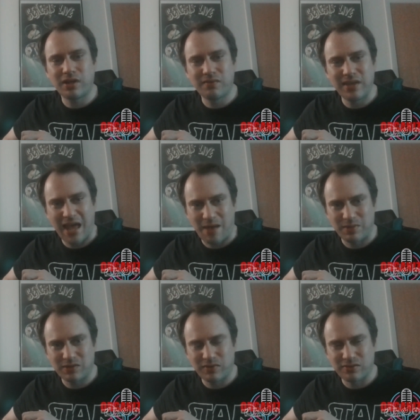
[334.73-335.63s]
of the
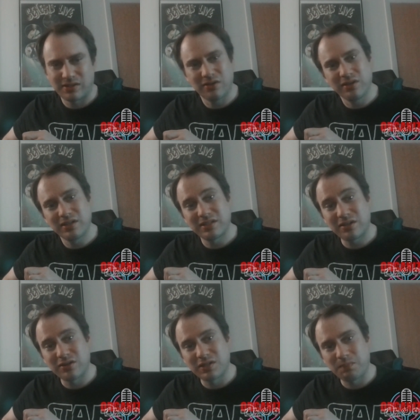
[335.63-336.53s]
atmosphere, still
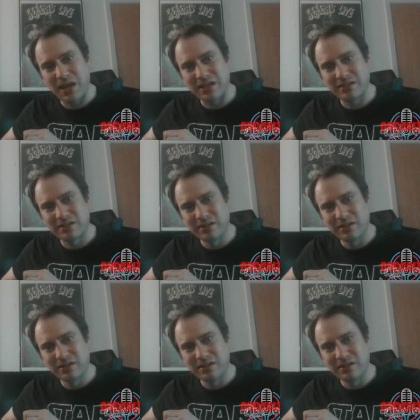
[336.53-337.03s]
considered space,